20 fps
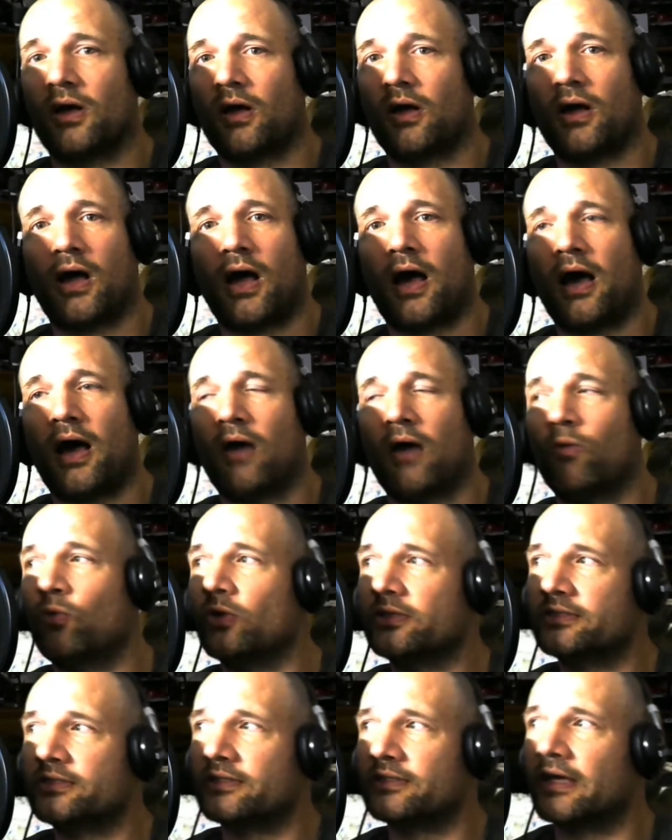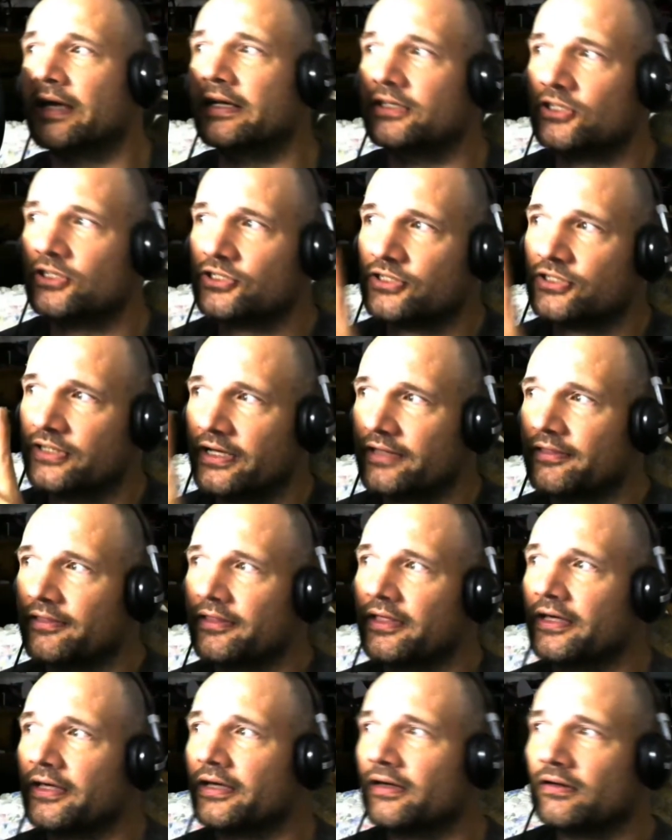I would say just get
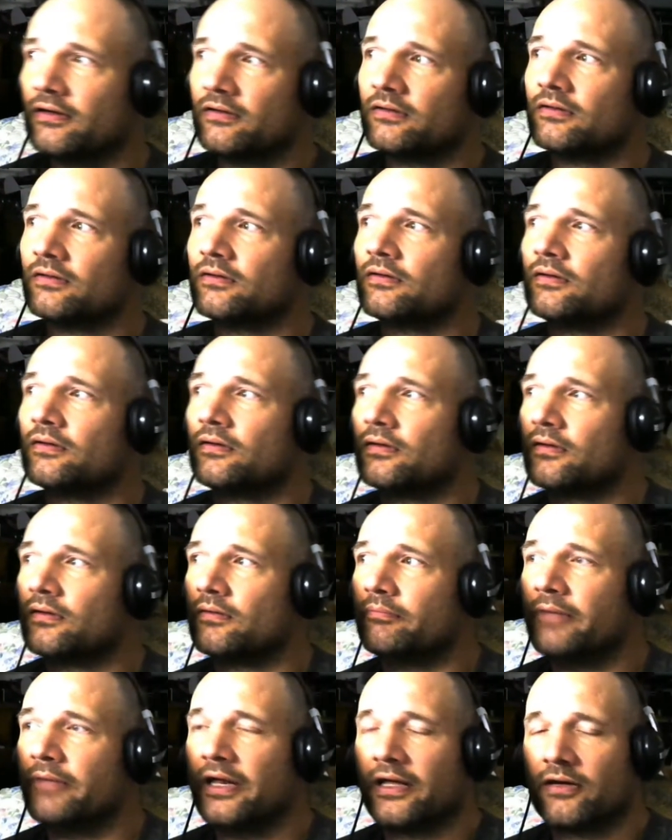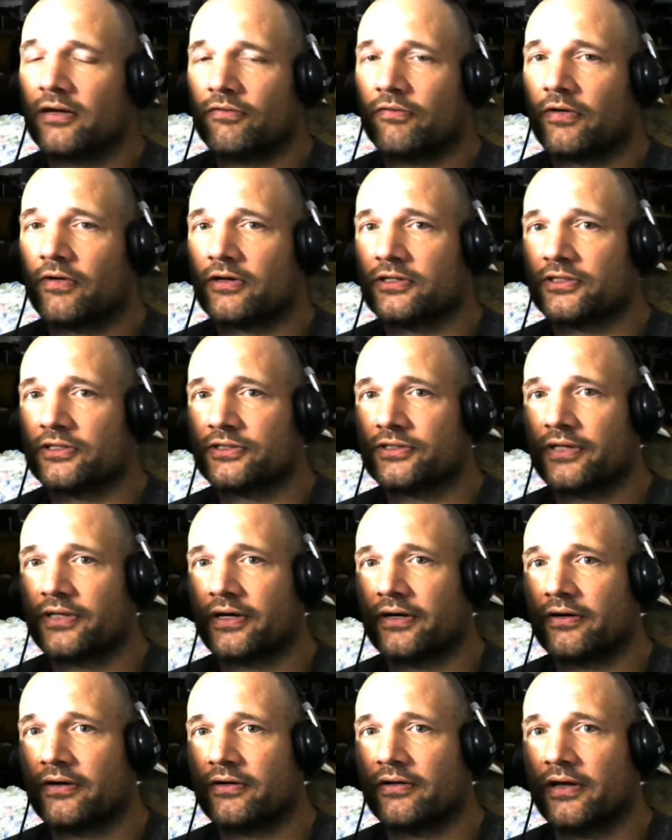the mini convergence
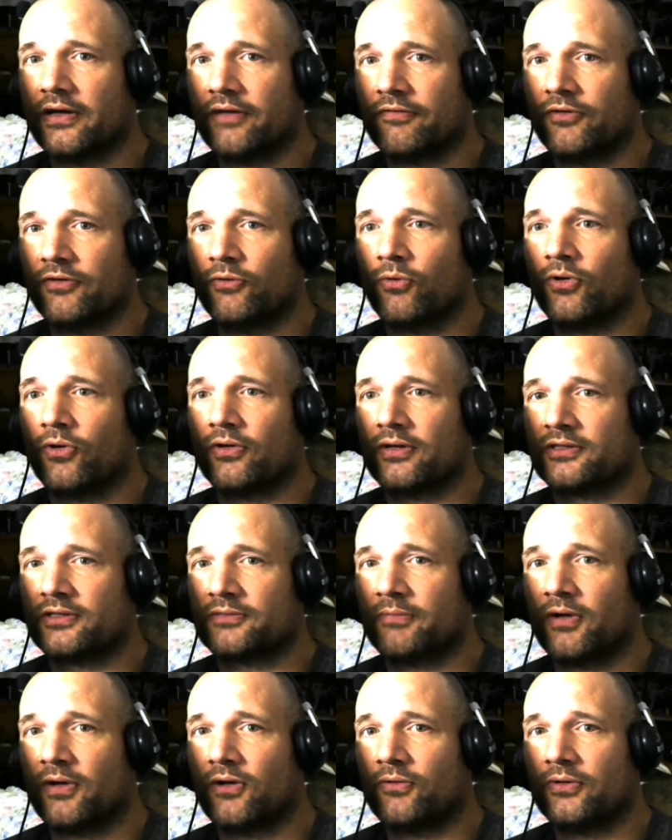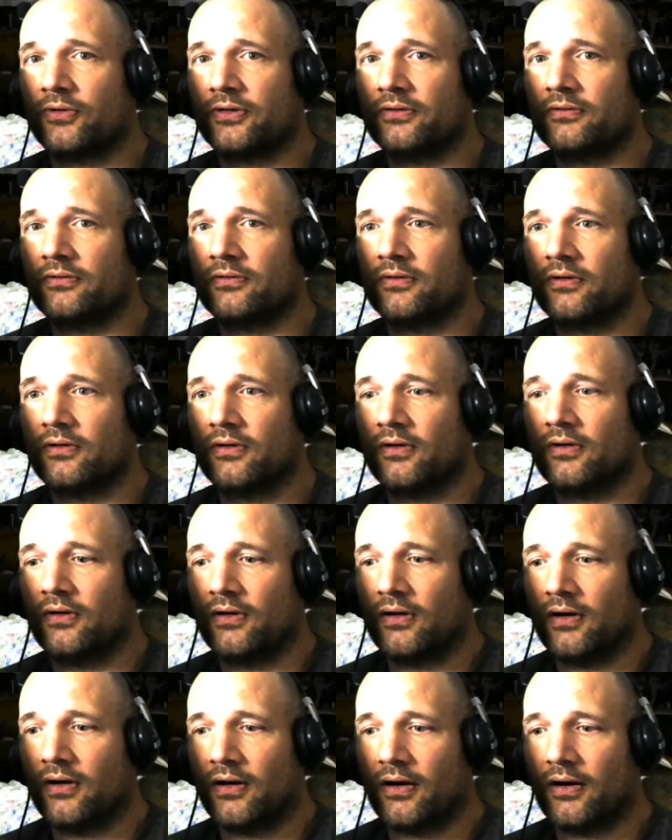there if you want a small one.
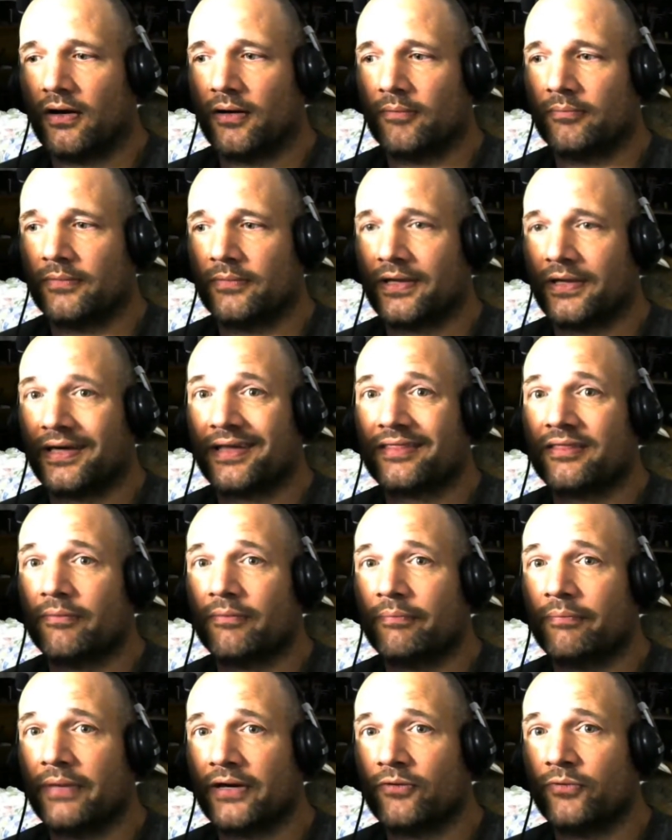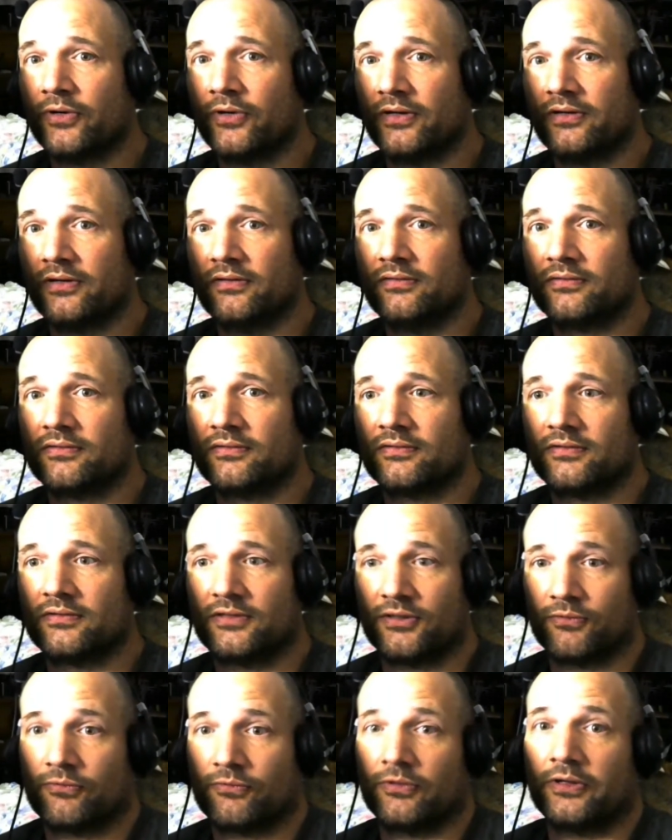Get the big one
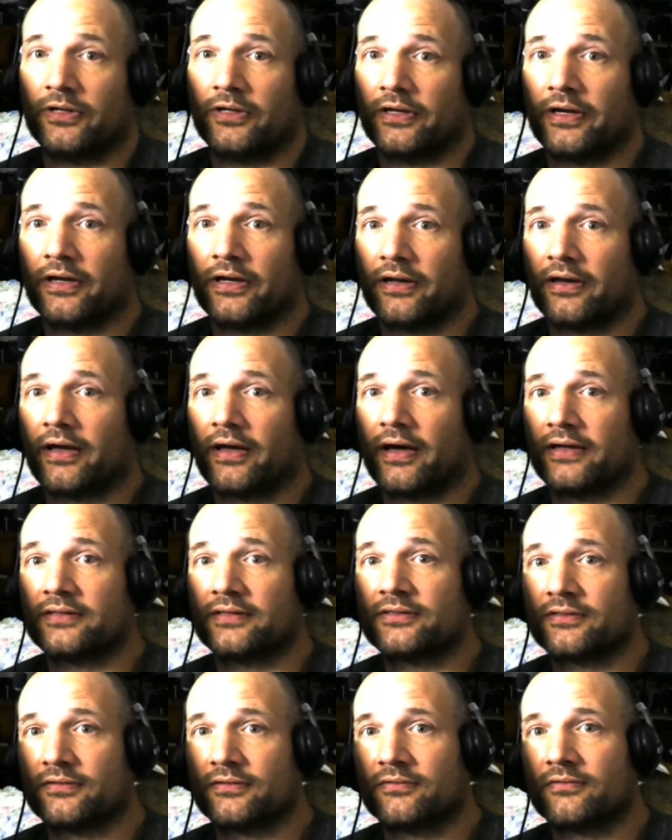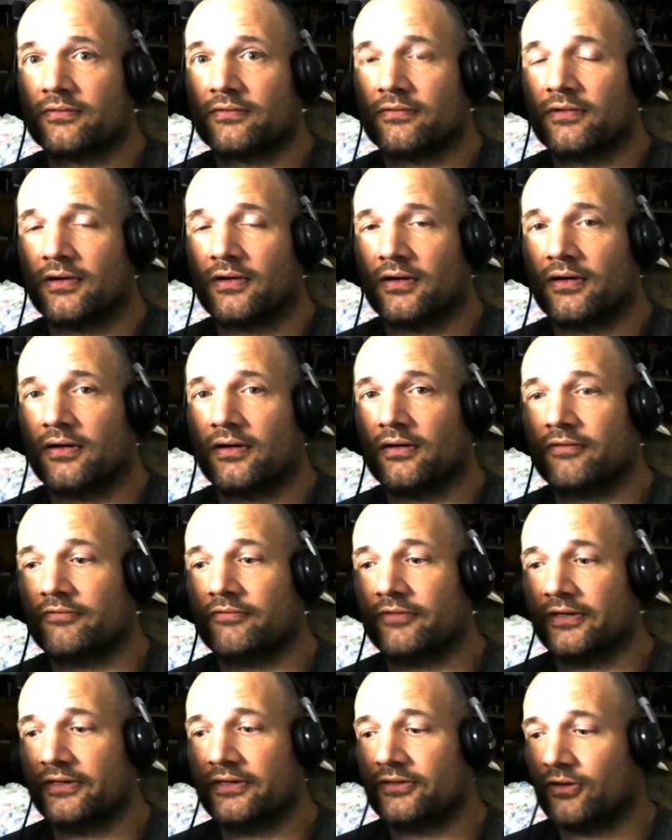to really get a nice
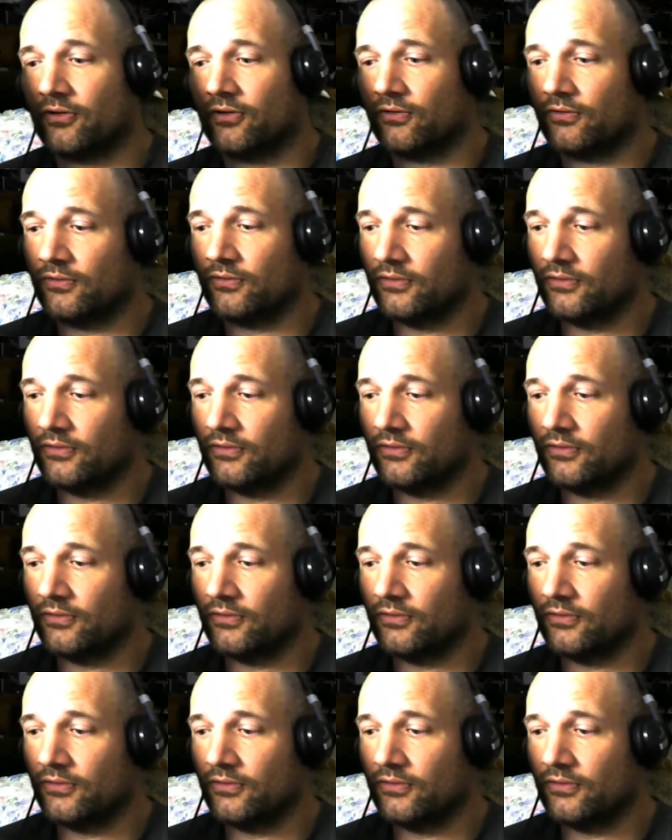VTOL.